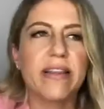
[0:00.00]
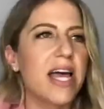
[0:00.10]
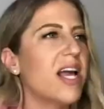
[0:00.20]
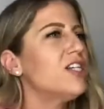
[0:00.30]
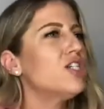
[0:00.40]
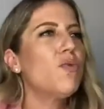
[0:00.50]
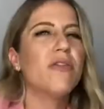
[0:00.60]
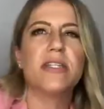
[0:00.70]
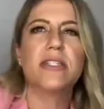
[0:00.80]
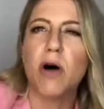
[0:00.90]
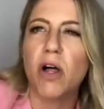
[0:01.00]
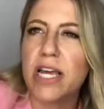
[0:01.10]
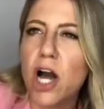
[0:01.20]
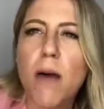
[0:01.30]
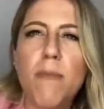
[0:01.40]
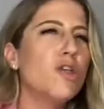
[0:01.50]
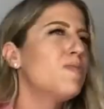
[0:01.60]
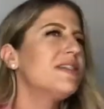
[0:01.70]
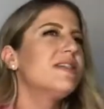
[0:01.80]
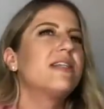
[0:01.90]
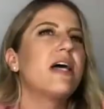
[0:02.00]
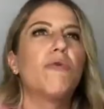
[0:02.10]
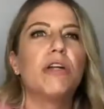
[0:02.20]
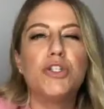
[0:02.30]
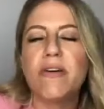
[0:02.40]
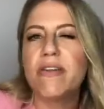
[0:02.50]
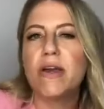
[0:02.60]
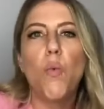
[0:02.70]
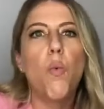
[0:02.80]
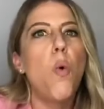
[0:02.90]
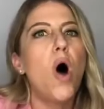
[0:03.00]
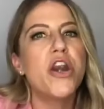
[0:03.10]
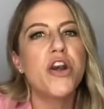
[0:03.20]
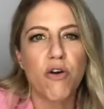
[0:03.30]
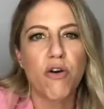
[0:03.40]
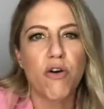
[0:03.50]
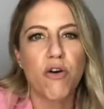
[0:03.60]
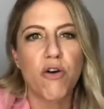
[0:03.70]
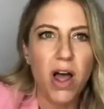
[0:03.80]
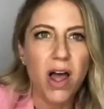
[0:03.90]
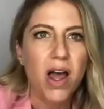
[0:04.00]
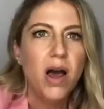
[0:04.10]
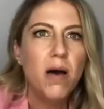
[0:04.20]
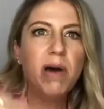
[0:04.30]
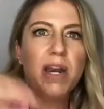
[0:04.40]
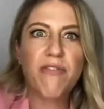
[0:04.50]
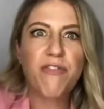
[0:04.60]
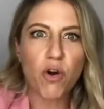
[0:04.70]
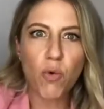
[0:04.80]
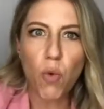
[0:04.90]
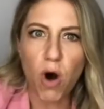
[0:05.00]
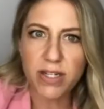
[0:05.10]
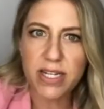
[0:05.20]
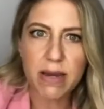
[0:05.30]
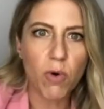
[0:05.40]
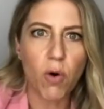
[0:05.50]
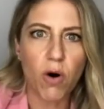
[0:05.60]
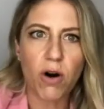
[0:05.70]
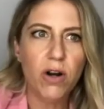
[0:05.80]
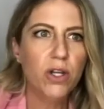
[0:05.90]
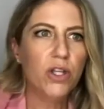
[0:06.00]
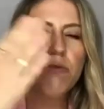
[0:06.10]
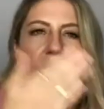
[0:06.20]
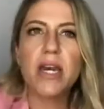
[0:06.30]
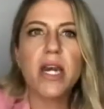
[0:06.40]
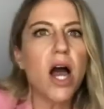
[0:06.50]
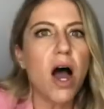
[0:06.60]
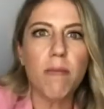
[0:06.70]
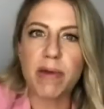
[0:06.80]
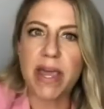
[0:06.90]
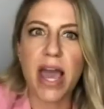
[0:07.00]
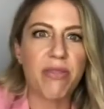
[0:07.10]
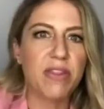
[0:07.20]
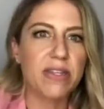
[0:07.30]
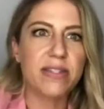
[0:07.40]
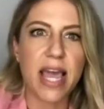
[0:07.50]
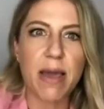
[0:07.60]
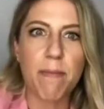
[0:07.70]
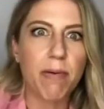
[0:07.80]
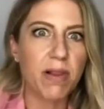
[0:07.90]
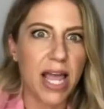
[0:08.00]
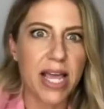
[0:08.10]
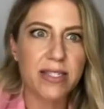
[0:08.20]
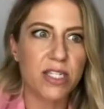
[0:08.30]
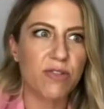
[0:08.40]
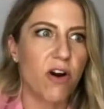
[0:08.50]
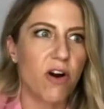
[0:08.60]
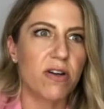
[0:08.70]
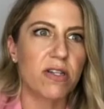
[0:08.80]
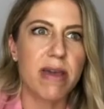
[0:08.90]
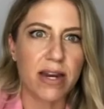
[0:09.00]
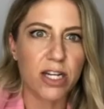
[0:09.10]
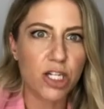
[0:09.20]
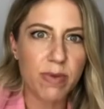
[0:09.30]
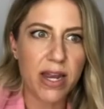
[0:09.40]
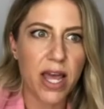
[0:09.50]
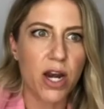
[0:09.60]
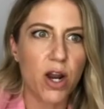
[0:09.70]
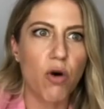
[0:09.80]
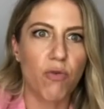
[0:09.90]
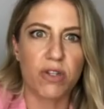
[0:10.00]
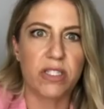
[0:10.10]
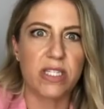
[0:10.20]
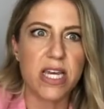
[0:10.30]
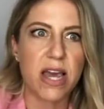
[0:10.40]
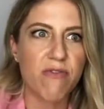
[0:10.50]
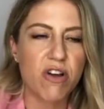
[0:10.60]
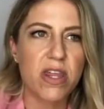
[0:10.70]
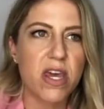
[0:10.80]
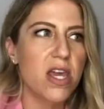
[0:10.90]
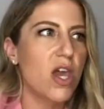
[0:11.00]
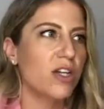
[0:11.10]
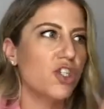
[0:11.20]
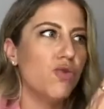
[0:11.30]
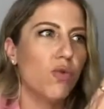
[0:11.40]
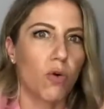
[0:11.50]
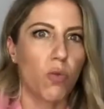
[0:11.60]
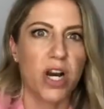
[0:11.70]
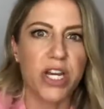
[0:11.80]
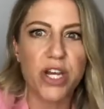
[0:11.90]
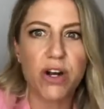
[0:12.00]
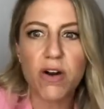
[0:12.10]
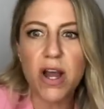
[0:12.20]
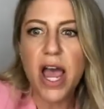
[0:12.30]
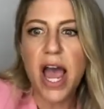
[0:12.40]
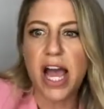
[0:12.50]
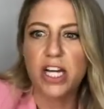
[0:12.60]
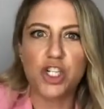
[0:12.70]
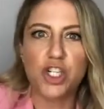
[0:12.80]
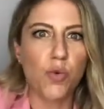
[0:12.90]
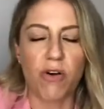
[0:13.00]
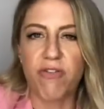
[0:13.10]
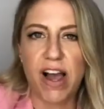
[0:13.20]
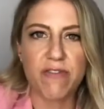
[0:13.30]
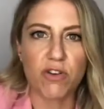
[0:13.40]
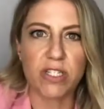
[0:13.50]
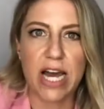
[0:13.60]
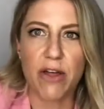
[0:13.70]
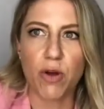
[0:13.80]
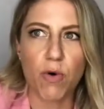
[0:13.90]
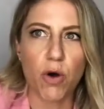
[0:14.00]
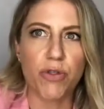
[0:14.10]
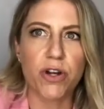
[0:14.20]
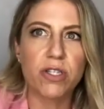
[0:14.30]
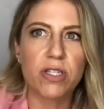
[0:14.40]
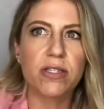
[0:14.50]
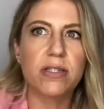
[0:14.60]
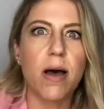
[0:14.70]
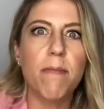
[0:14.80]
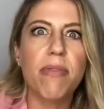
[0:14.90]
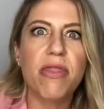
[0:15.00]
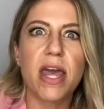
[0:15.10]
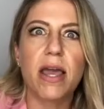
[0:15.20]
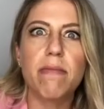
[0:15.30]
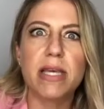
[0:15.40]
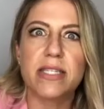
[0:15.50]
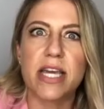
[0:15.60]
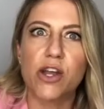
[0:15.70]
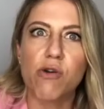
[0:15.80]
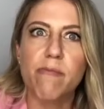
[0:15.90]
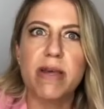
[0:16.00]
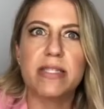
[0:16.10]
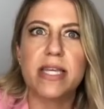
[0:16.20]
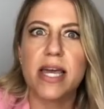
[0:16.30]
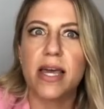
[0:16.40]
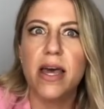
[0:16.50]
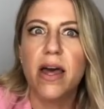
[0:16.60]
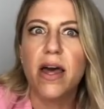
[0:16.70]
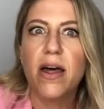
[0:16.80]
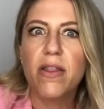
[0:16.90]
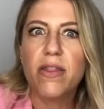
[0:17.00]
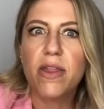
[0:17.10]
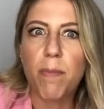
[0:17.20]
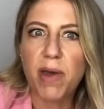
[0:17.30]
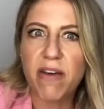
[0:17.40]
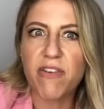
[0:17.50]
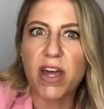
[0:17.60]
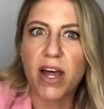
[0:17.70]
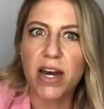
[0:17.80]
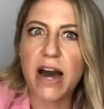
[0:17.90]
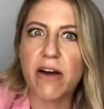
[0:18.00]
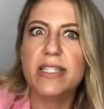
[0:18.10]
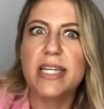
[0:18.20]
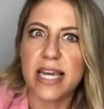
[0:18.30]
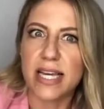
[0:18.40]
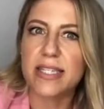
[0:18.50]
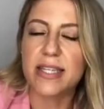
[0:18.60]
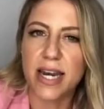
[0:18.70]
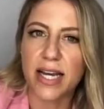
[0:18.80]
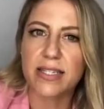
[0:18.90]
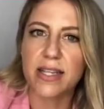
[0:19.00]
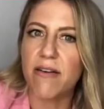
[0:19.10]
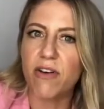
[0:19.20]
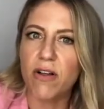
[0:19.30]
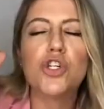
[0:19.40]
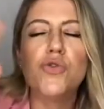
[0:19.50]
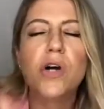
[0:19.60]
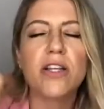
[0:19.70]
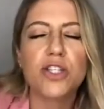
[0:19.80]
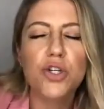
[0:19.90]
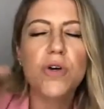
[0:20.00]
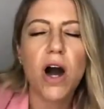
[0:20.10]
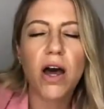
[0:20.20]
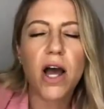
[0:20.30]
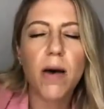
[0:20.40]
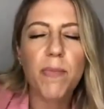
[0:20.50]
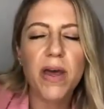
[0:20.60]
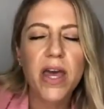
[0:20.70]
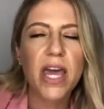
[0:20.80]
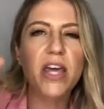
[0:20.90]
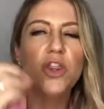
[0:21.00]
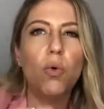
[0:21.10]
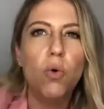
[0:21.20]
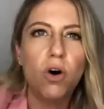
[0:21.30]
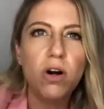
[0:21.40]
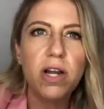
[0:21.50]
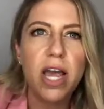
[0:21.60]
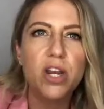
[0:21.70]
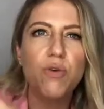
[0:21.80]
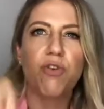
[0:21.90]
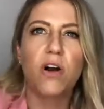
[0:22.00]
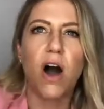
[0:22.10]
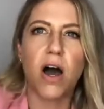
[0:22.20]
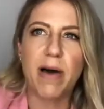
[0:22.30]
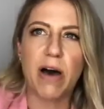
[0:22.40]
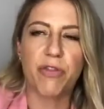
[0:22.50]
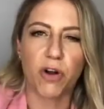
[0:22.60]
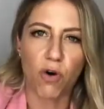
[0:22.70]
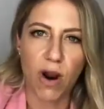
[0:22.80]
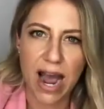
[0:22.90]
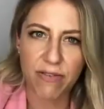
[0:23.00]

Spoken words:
Like, I just want this small e-commerce business. I want to do everything wonderful. But if you're wanting more, you cannot be at the same place as far as management and overseeing everything as you were 1 year, as you were 5 years down the road. There's something missing. You're missing the pivot on how to take it to the next level. You got too caught up in the work and you forgot about the craft.